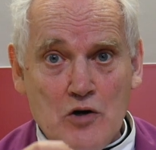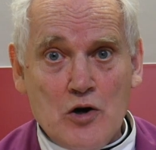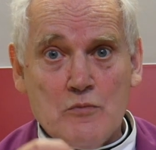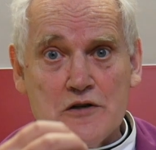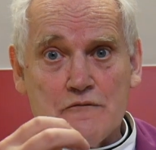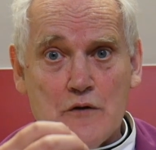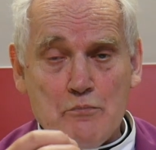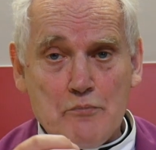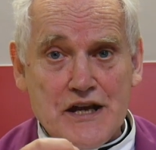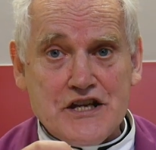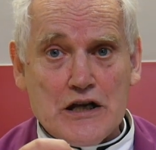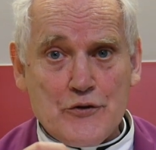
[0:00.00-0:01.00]
moment, for
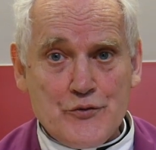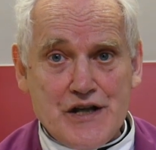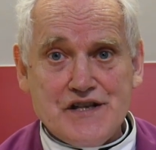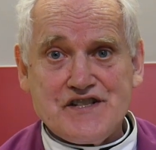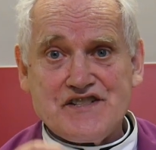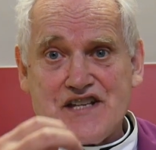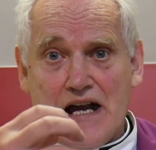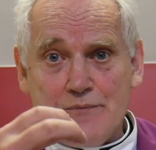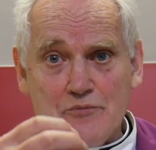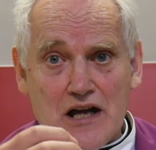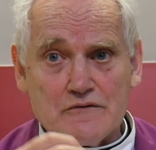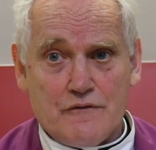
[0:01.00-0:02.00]
medical reasons,
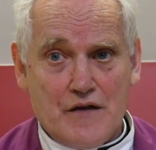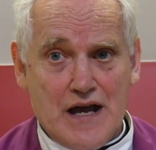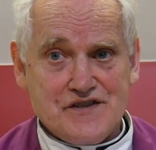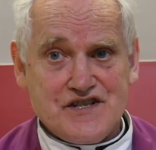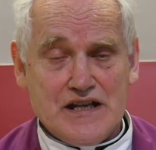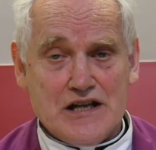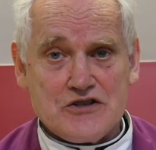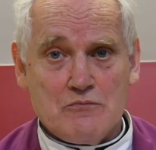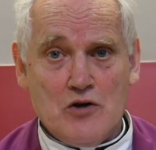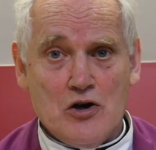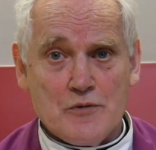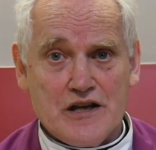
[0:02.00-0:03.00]
I'm not fasting at the
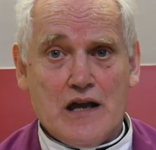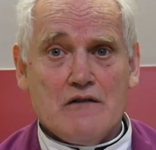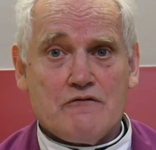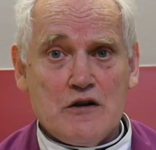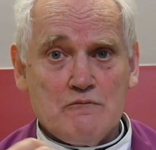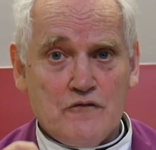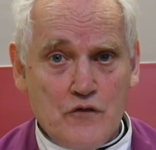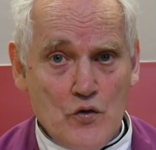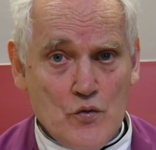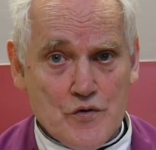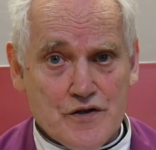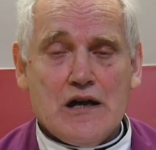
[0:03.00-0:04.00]
moment from
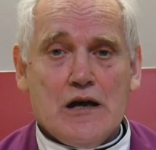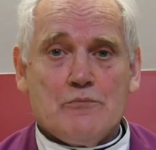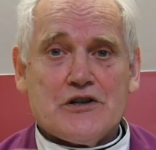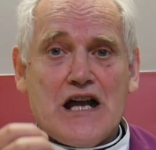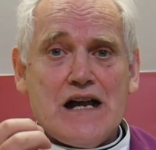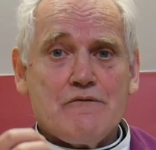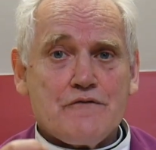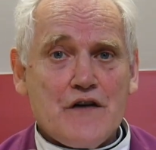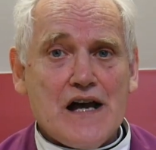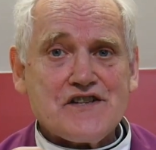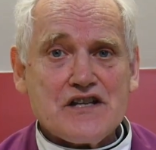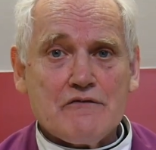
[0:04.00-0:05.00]
food, but I'm
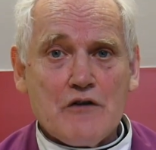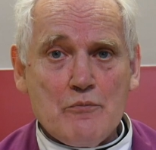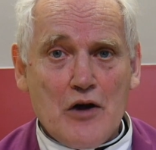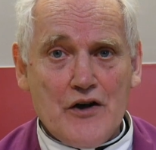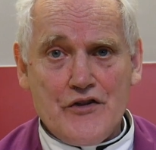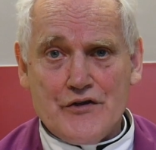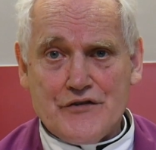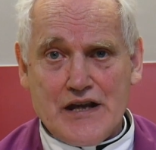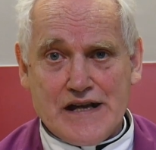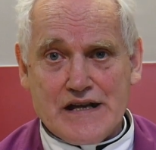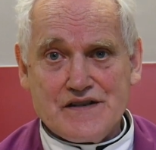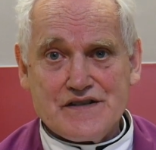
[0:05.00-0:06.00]
fasting from other
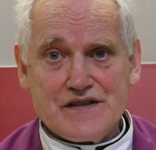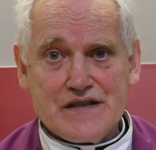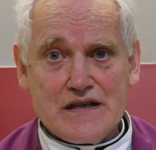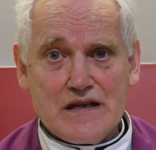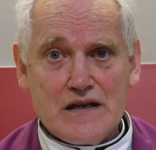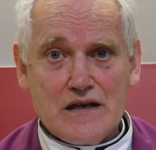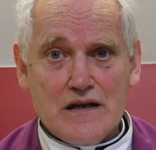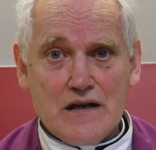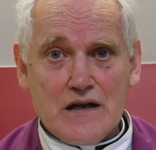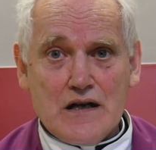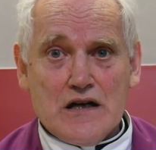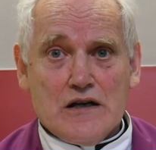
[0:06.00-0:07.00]
things.
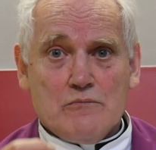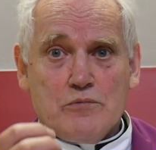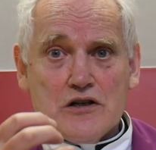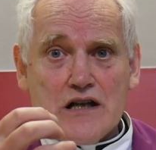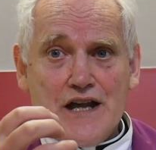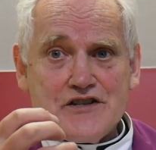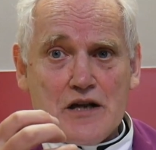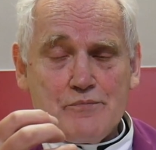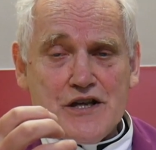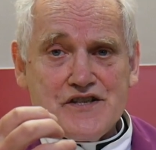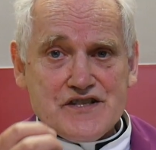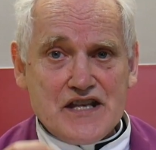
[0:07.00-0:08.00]
But let there
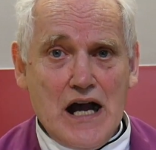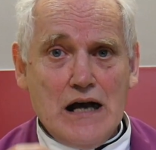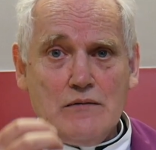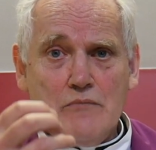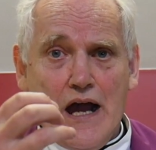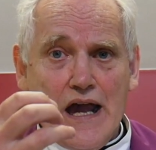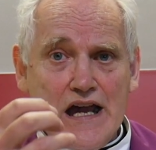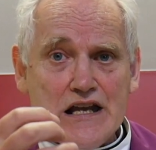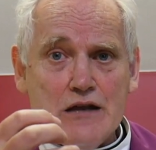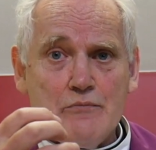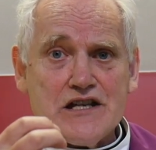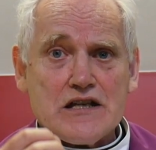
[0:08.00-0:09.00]
be some
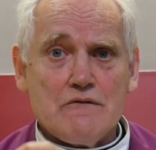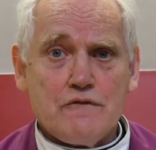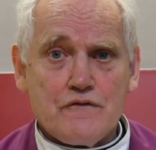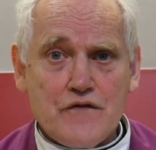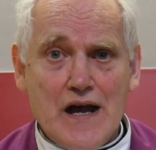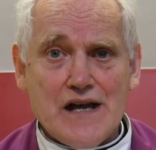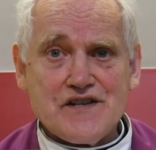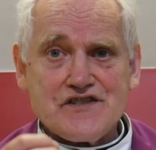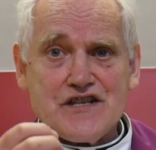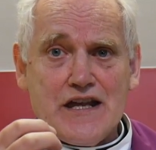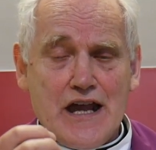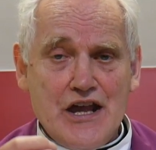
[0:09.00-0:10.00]
element of
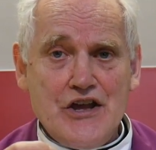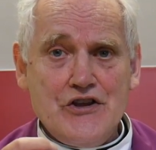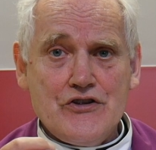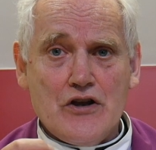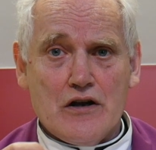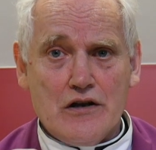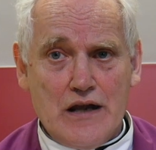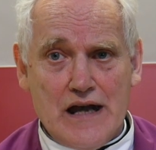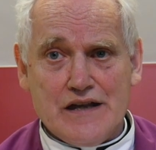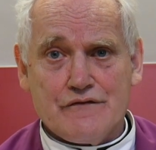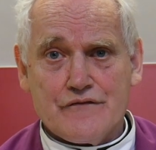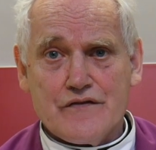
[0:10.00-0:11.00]
fasting in your
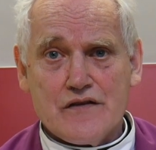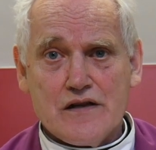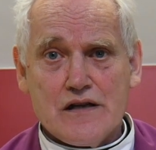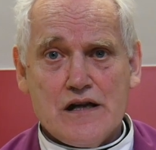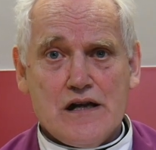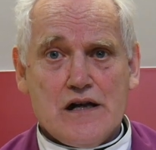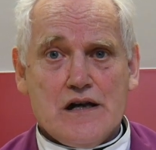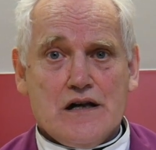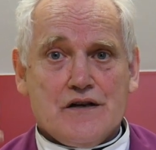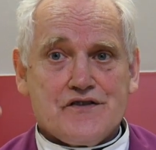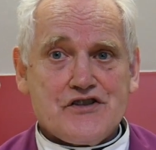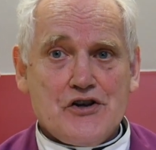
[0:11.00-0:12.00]
life.
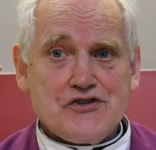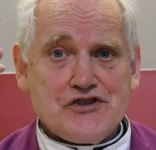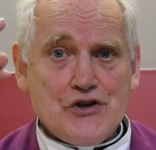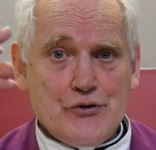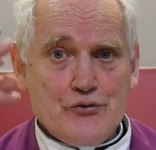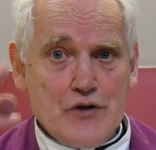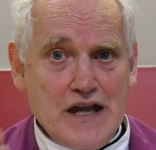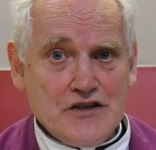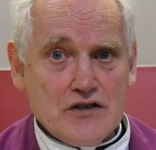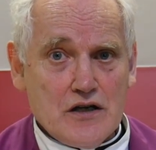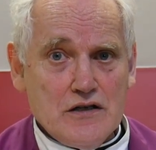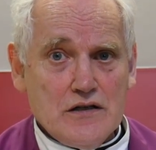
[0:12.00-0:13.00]
So
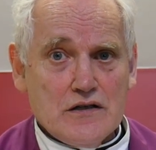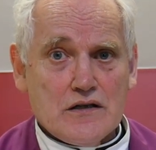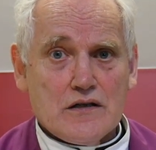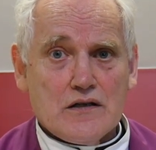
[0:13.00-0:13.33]
surrender,